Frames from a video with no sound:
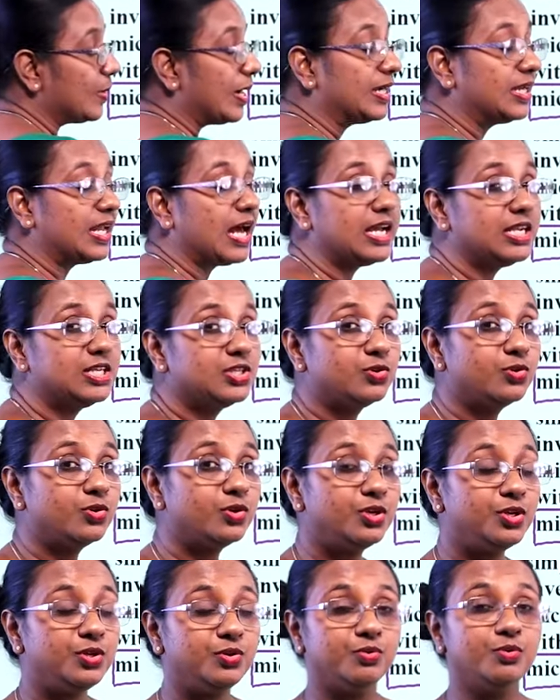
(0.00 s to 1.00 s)
what I
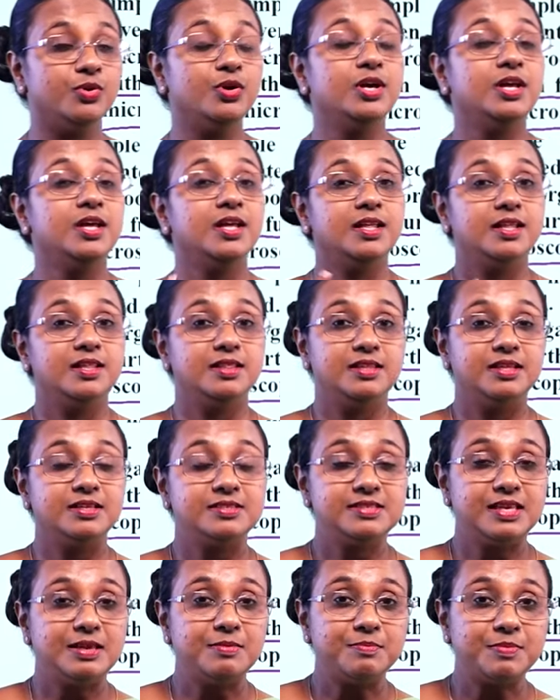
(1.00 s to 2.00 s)
told you, the
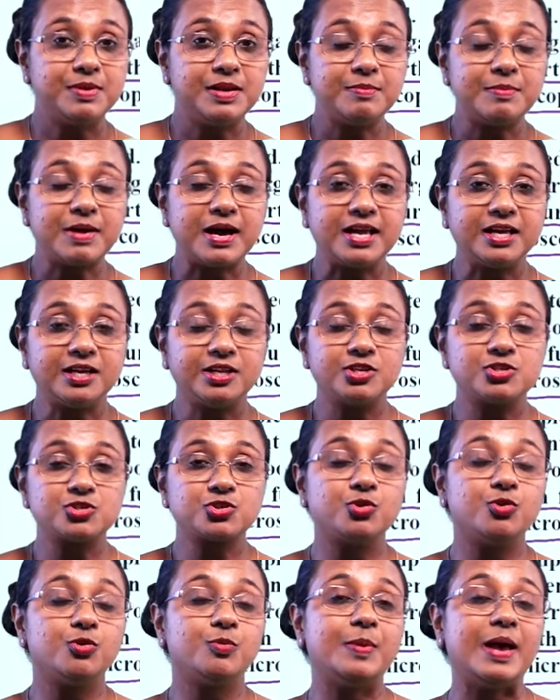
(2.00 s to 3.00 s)
simple
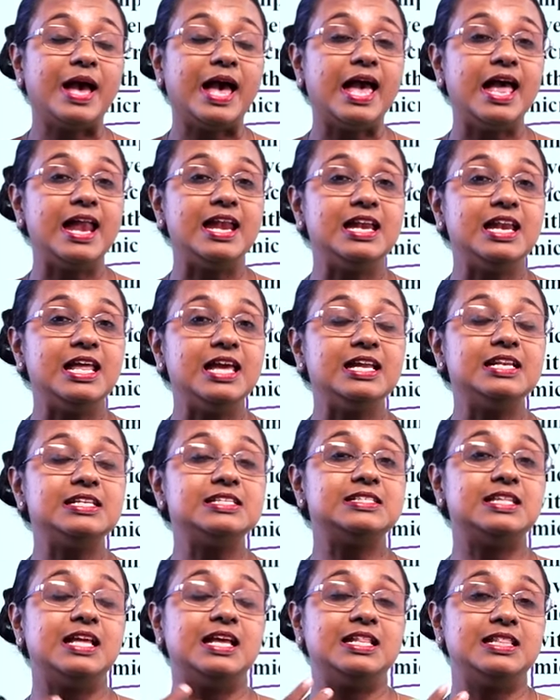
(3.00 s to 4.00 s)
microscope hand
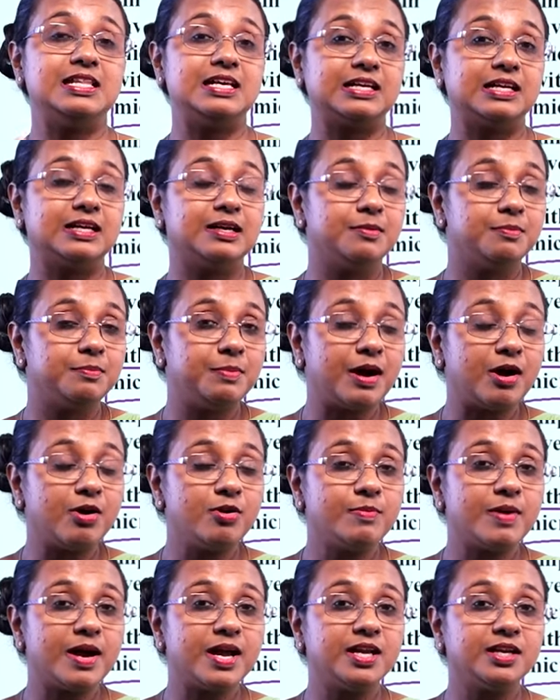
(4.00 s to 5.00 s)
lens, then the
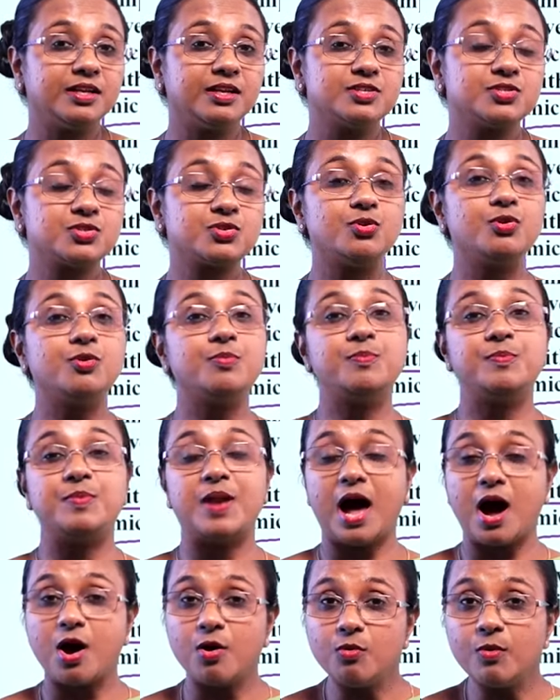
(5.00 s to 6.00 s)
compound microscope.
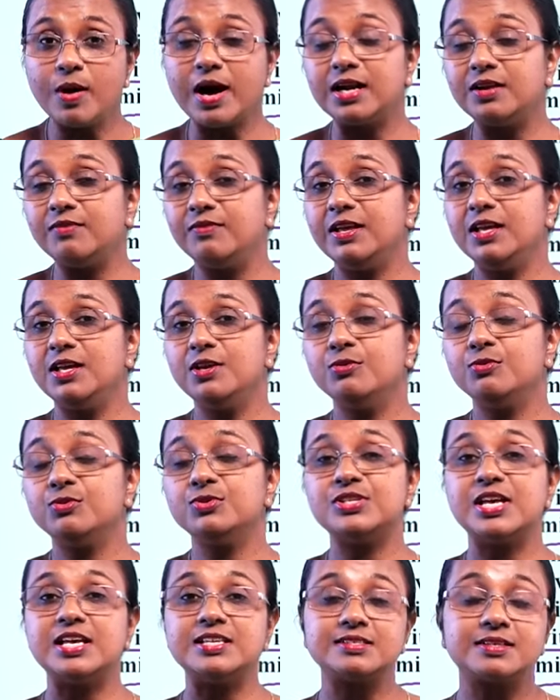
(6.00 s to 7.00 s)
Now what we
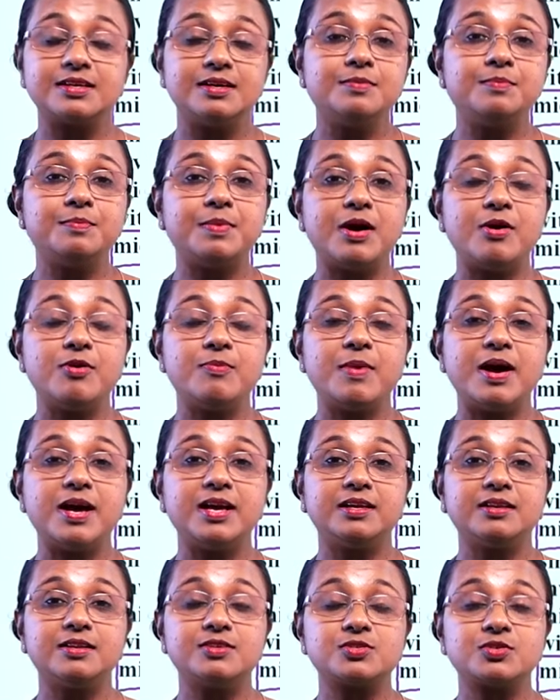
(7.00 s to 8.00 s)
use as compound
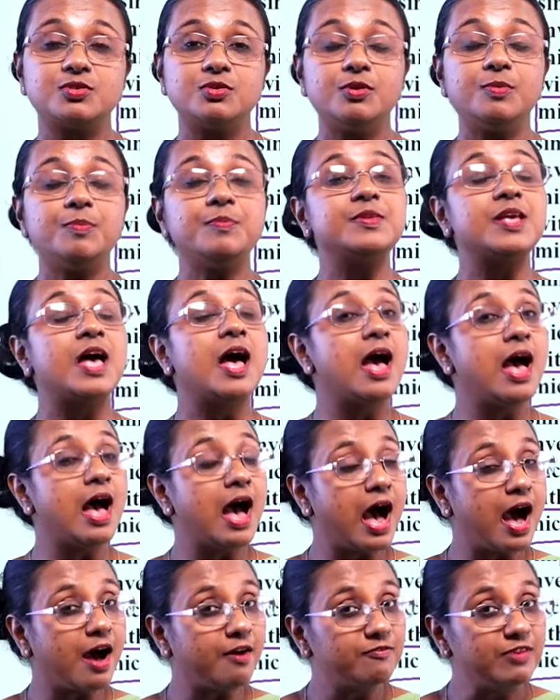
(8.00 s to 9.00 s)
microscopes
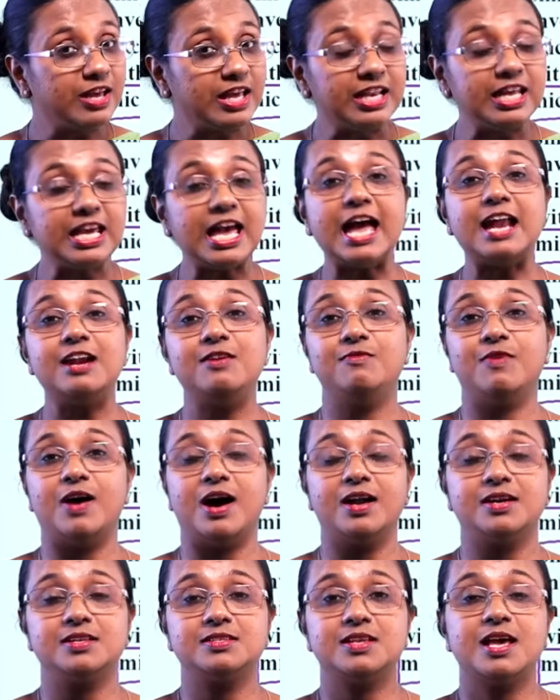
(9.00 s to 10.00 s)
are very
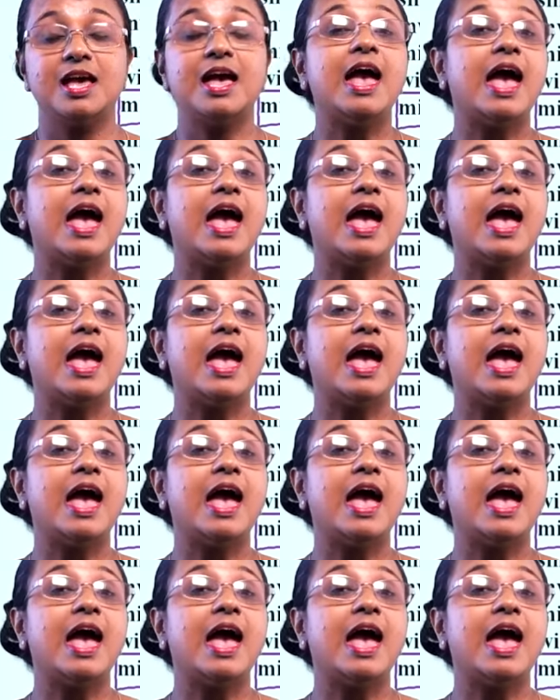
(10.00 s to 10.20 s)
advanced,